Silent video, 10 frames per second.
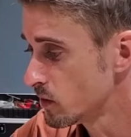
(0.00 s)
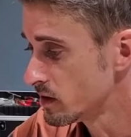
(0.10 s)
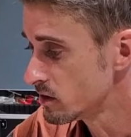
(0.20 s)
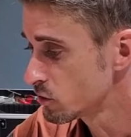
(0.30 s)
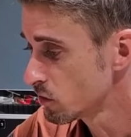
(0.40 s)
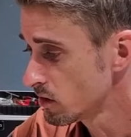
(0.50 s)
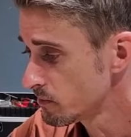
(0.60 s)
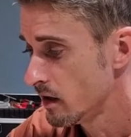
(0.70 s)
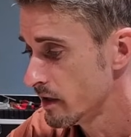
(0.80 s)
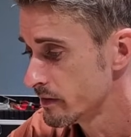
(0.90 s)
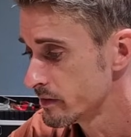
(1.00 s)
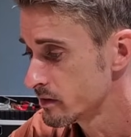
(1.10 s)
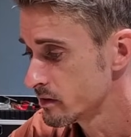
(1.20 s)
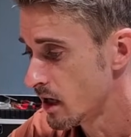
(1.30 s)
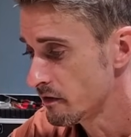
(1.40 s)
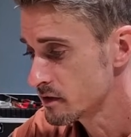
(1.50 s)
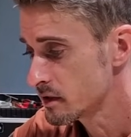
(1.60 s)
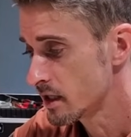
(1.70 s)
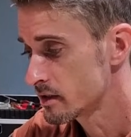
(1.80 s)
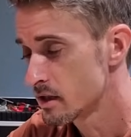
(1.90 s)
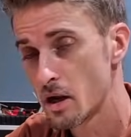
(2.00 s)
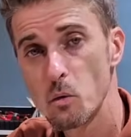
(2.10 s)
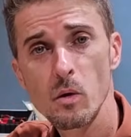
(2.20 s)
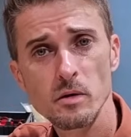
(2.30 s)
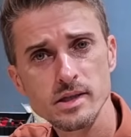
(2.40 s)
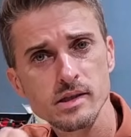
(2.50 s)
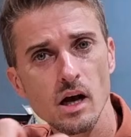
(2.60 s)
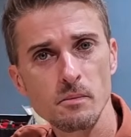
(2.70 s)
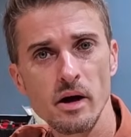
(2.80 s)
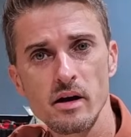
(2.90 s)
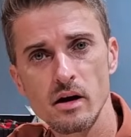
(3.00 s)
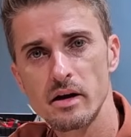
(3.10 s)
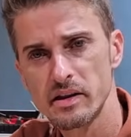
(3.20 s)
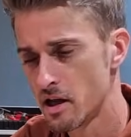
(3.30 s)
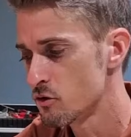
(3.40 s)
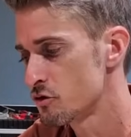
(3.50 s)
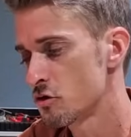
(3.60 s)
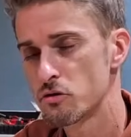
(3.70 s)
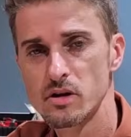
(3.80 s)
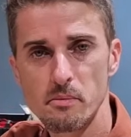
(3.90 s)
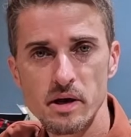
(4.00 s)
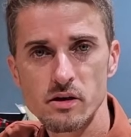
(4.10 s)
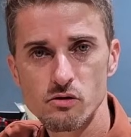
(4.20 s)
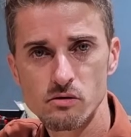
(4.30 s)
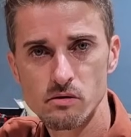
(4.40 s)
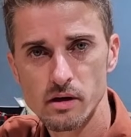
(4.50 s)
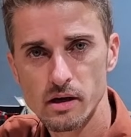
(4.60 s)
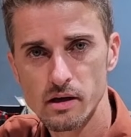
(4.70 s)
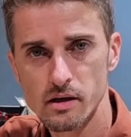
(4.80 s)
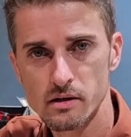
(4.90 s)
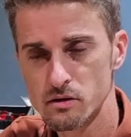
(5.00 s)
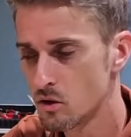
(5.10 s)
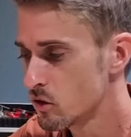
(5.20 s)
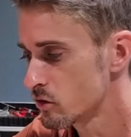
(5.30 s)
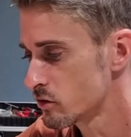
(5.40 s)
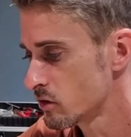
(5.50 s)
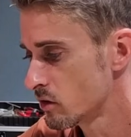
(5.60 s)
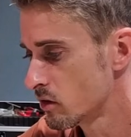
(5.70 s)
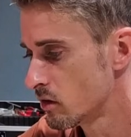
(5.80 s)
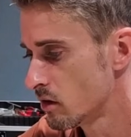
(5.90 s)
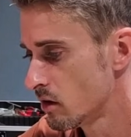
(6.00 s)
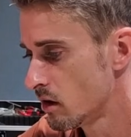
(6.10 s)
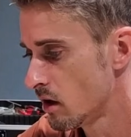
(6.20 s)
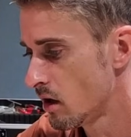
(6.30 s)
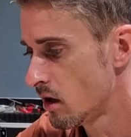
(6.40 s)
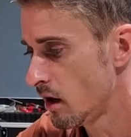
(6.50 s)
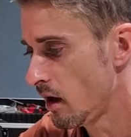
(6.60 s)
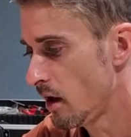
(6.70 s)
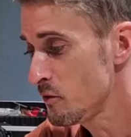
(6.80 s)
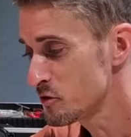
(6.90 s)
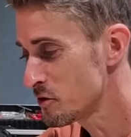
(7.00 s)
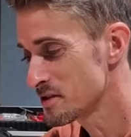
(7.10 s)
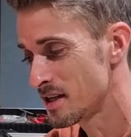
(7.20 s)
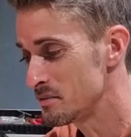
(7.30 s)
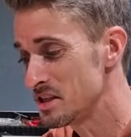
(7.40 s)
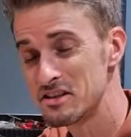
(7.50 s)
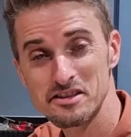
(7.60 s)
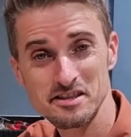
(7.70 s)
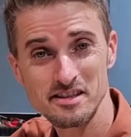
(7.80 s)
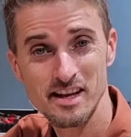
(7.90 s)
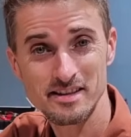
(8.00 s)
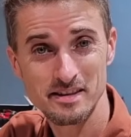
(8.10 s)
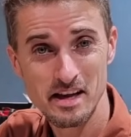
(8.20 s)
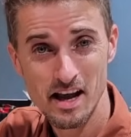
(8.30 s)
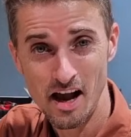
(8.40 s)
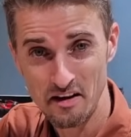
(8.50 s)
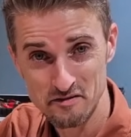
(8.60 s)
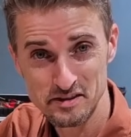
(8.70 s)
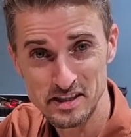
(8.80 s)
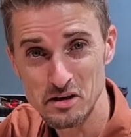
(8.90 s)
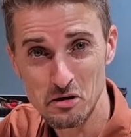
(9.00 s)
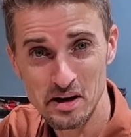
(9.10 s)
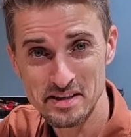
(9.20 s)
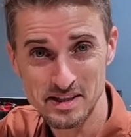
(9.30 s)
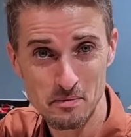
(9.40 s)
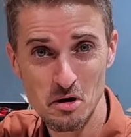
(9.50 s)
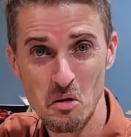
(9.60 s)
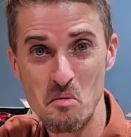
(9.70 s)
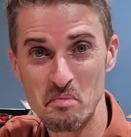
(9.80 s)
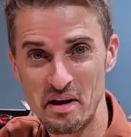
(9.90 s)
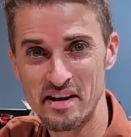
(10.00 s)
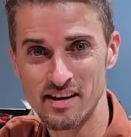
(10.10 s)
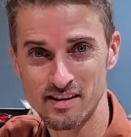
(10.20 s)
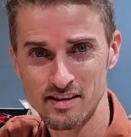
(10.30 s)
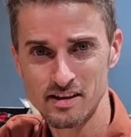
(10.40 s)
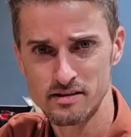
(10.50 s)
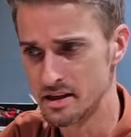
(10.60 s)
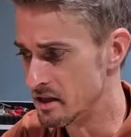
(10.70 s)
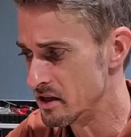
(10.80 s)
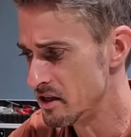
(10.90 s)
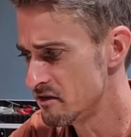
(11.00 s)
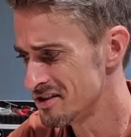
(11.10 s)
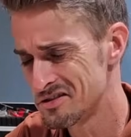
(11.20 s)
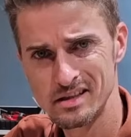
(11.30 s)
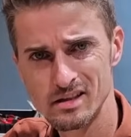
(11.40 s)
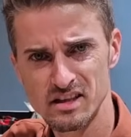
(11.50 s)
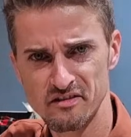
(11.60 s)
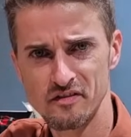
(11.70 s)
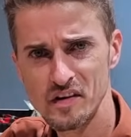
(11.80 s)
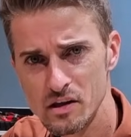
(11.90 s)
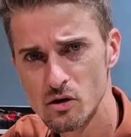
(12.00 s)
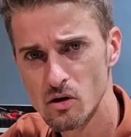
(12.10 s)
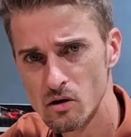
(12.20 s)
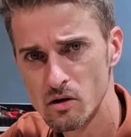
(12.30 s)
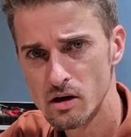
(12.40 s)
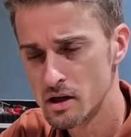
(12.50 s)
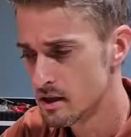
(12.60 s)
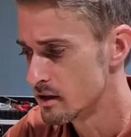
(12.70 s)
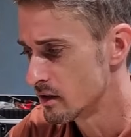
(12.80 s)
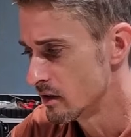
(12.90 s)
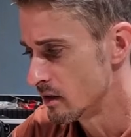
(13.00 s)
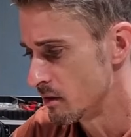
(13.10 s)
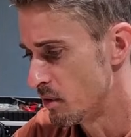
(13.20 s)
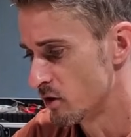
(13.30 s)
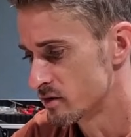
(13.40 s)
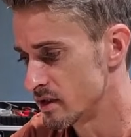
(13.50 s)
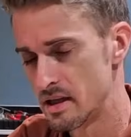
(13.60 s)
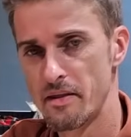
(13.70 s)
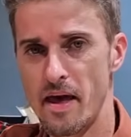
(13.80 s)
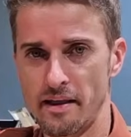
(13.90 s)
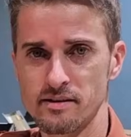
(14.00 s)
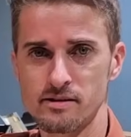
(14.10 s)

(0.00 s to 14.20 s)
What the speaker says: this tool, and after that we will scan my car and I will show you the menu, and also I will show you something interesting that I've seen online, someone complaining. They even did a video about that.